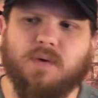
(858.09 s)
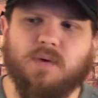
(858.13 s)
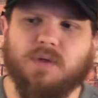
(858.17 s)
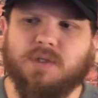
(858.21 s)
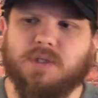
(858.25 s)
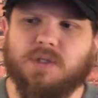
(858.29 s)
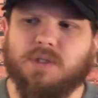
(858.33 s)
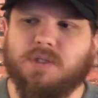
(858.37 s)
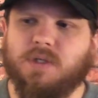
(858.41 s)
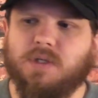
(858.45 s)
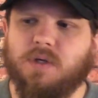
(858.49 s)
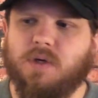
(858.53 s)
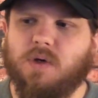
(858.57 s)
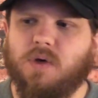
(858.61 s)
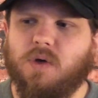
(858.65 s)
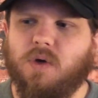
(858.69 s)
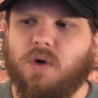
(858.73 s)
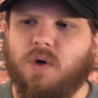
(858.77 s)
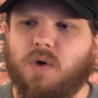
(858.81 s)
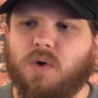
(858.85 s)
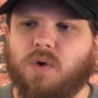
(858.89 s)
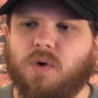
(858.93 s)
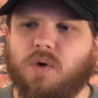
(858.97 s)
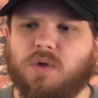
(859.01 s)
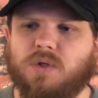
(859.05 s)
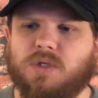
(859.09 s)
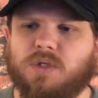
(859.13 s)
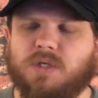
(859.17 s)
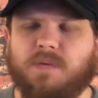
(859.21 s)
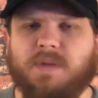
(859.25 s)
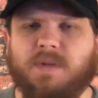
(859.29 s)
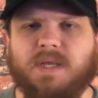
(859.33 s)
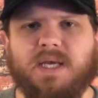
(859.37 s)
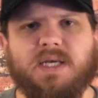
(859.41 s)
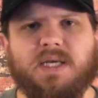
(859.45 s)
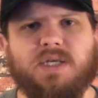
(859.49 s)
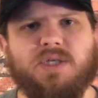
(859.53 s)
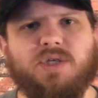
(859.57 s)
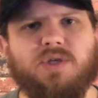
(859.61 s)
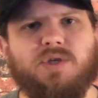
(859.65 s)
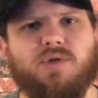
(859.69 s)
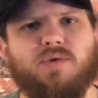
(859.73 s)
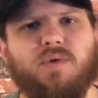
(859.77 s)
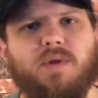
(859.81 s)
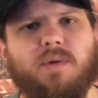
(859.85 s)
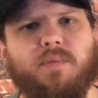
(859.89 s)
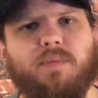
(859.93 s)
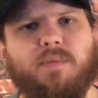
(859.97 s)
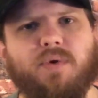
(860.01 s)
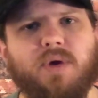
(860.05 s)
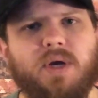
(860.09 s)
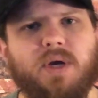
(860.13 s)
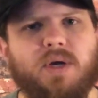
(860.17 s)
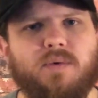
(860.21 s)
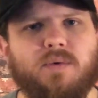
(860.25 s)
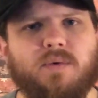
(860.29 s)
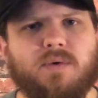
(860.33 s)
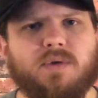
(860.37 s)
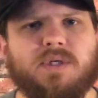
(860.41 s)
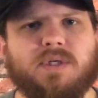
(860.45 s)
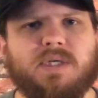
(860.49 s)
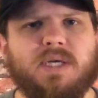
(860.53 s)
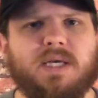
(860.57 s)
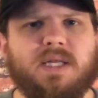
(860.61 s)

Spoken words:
was some of the issues with the prequels.